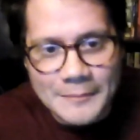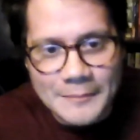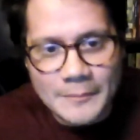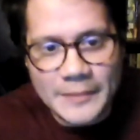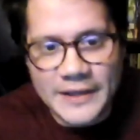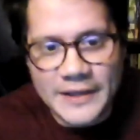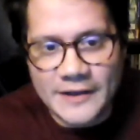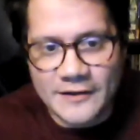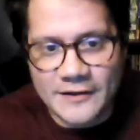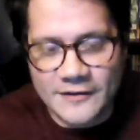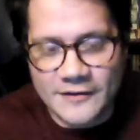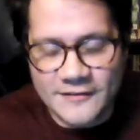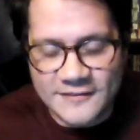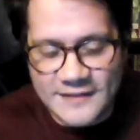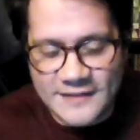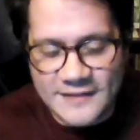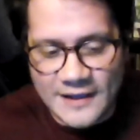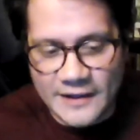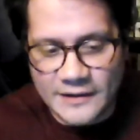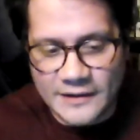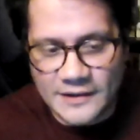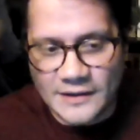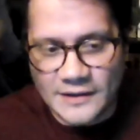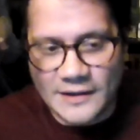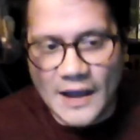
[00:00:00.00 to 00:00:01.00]
Because
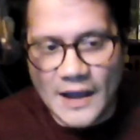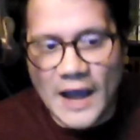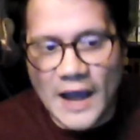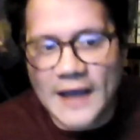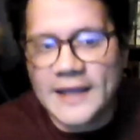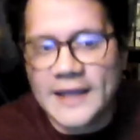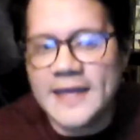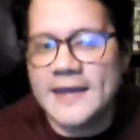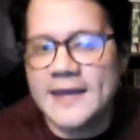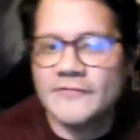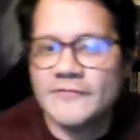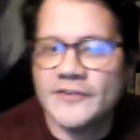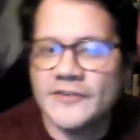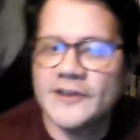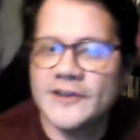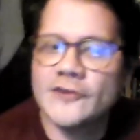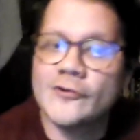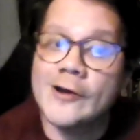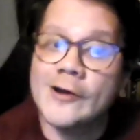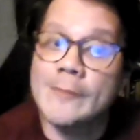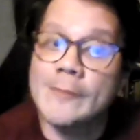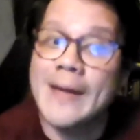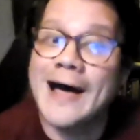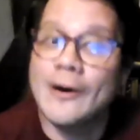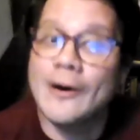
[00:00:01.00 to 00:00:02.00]
I can't figure
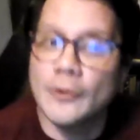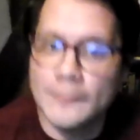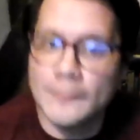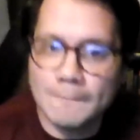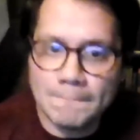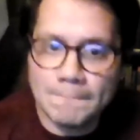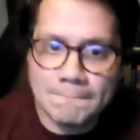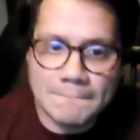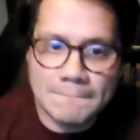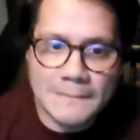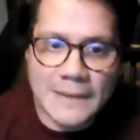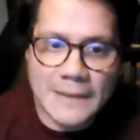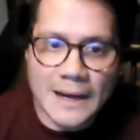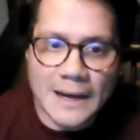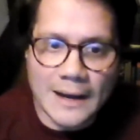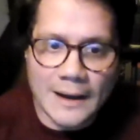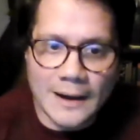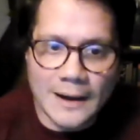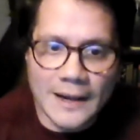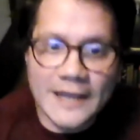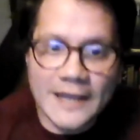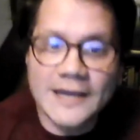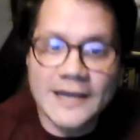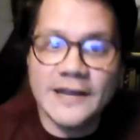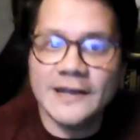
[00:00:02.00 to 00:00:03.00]
him out
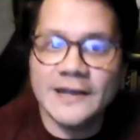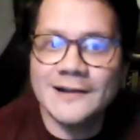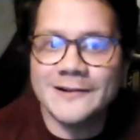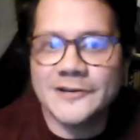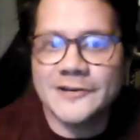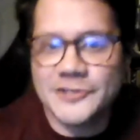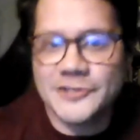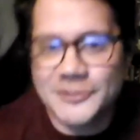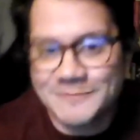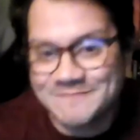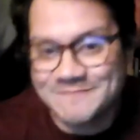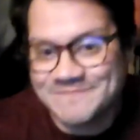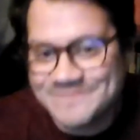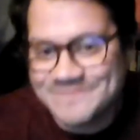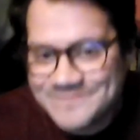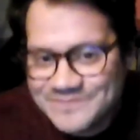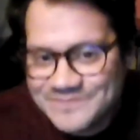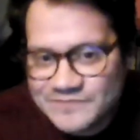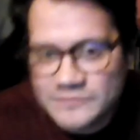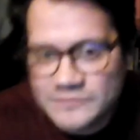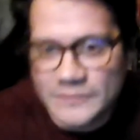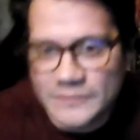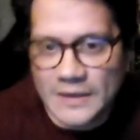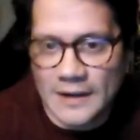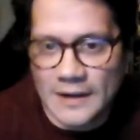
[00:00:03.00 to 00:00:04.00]
in English.
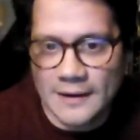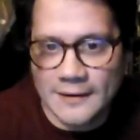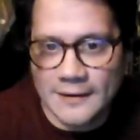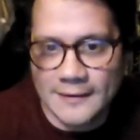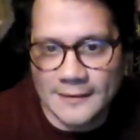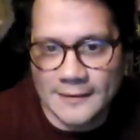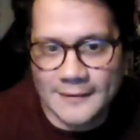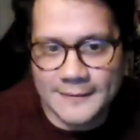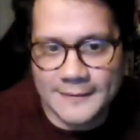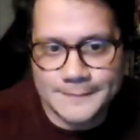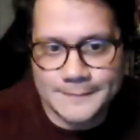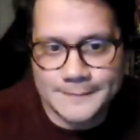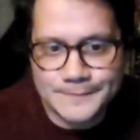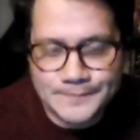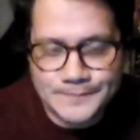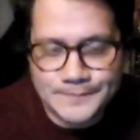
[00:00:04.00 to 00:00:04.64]
But I